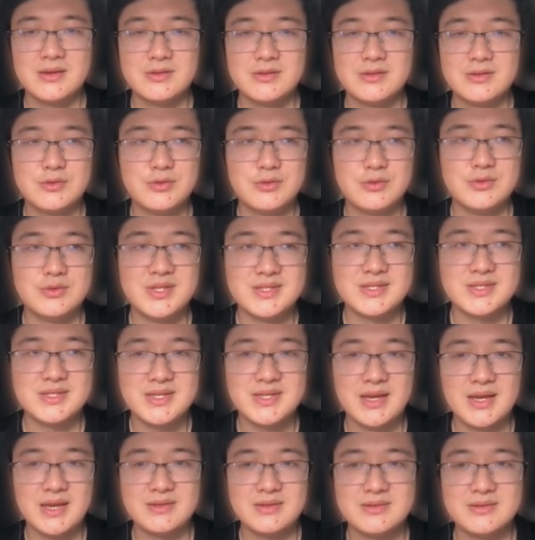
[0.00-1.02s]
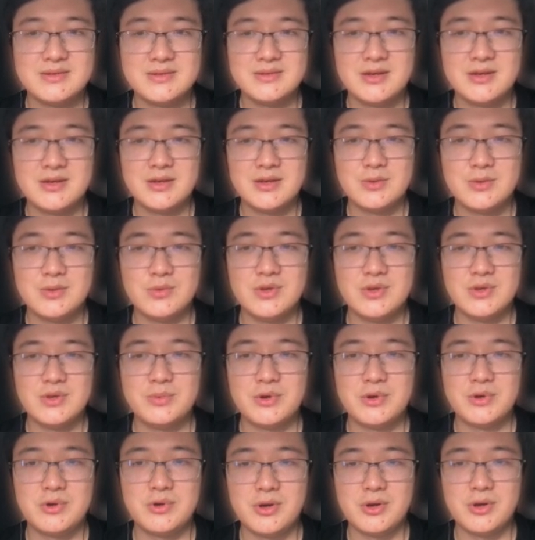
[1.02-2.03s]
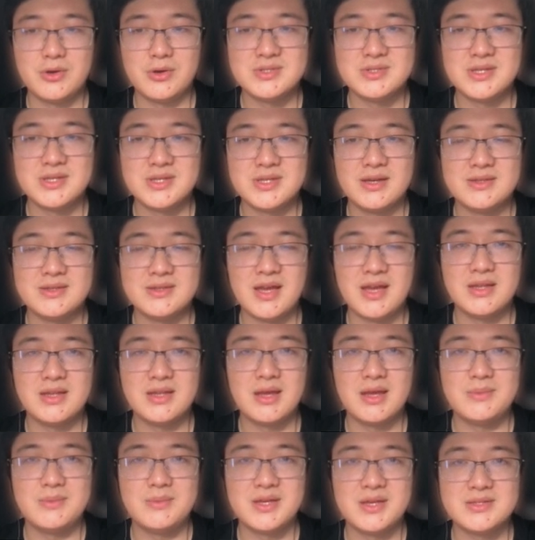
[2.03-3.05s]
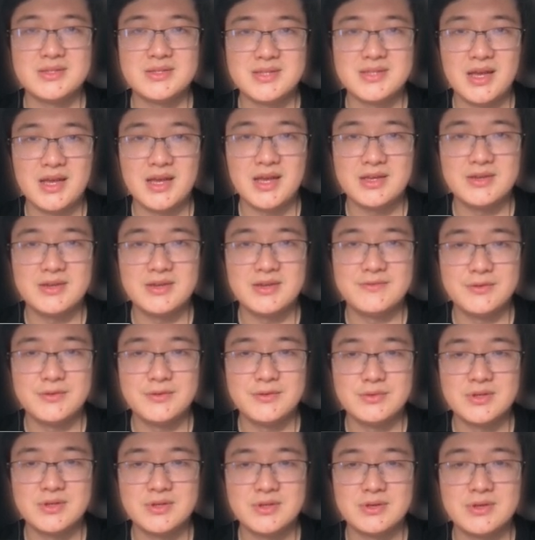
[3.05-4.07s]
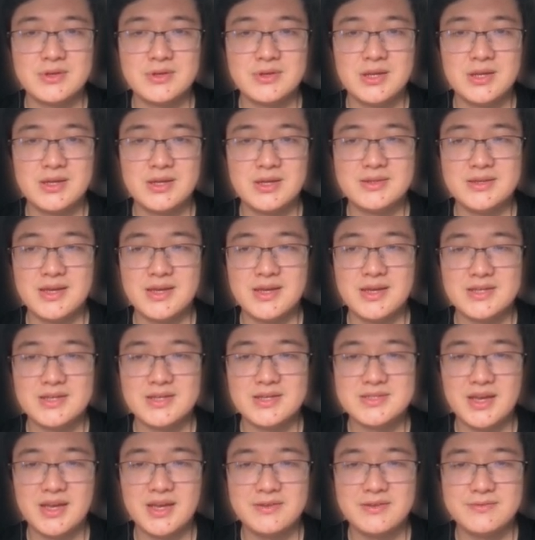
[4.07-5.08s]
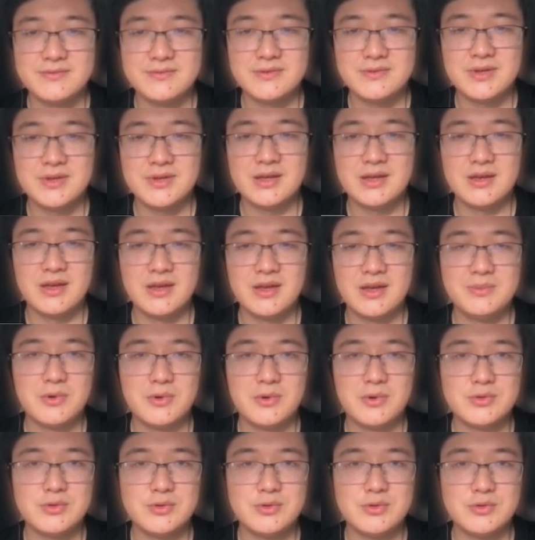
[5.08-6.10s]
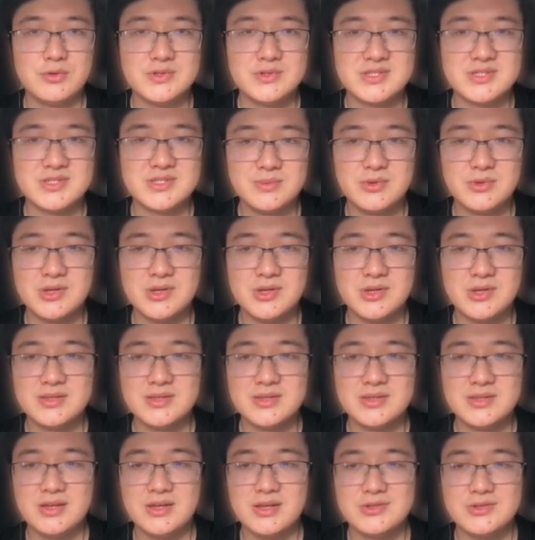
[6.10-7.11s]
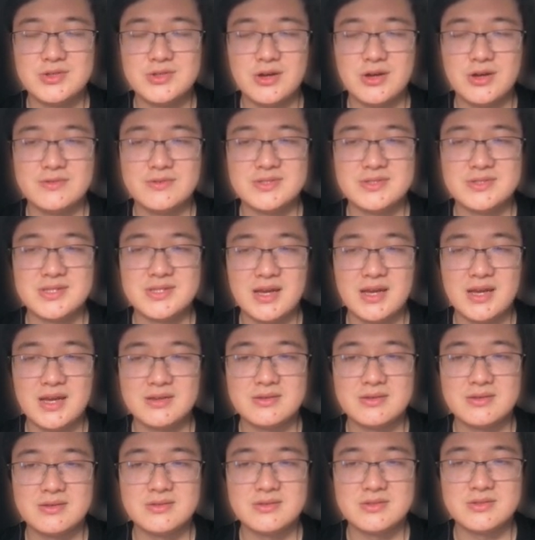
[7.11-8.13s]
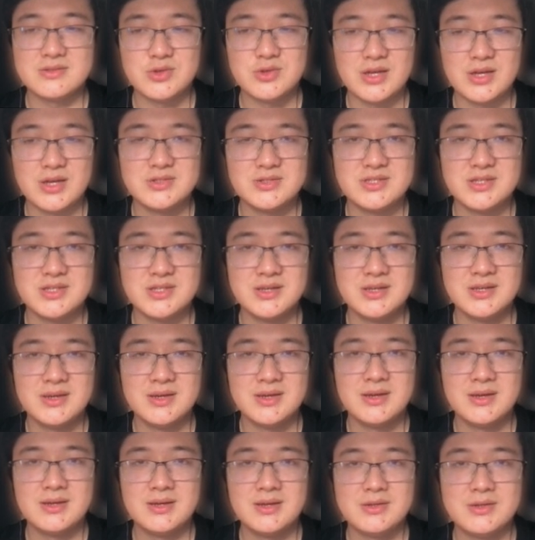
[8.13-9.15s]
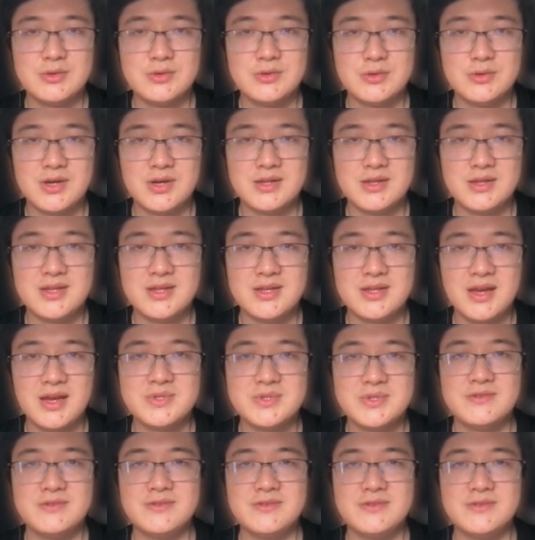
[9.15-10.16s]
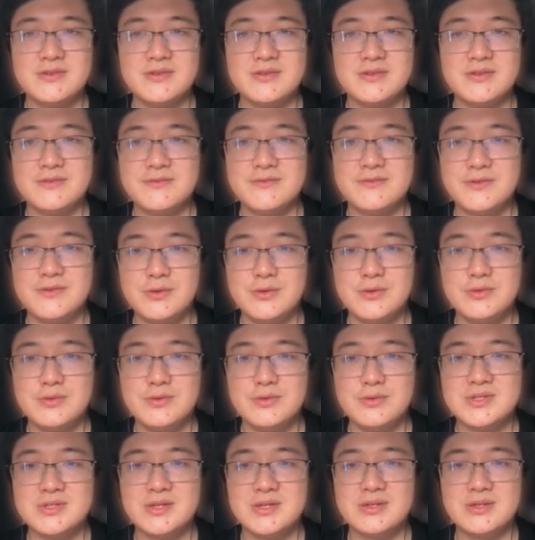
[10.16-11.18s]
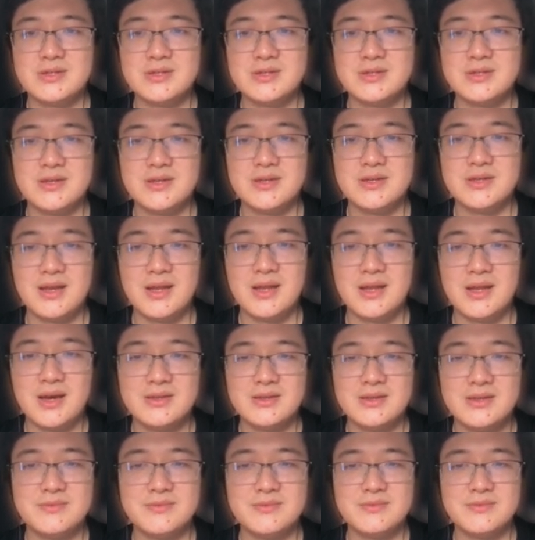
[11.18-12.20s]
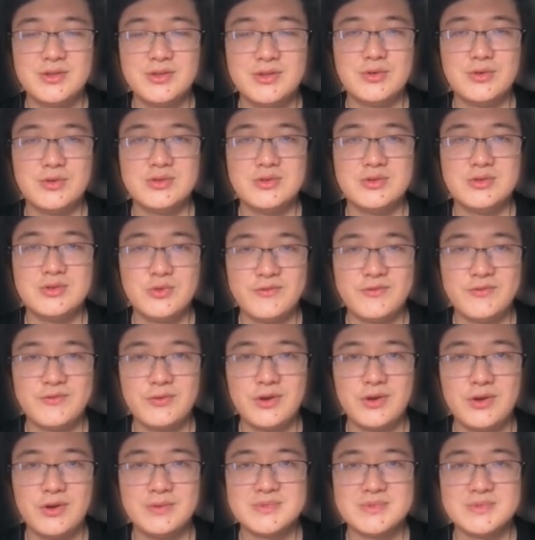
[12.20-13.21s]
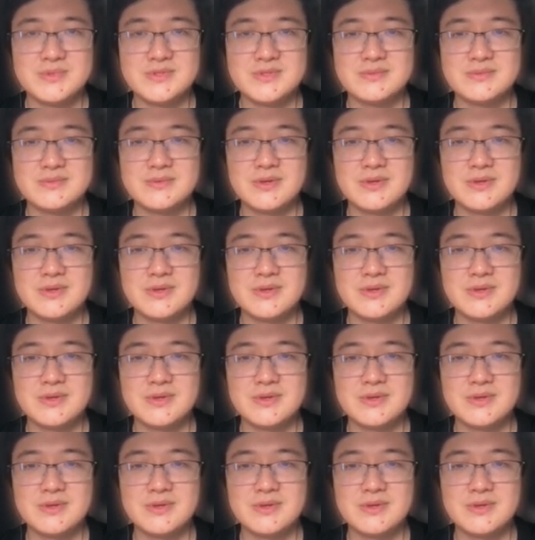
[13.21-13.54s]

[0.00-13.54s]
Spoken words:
To this end, we propose a dynamic stacking filter, DSF, able to simulate each of stack strategy to adaptively fuse the aligned video frames.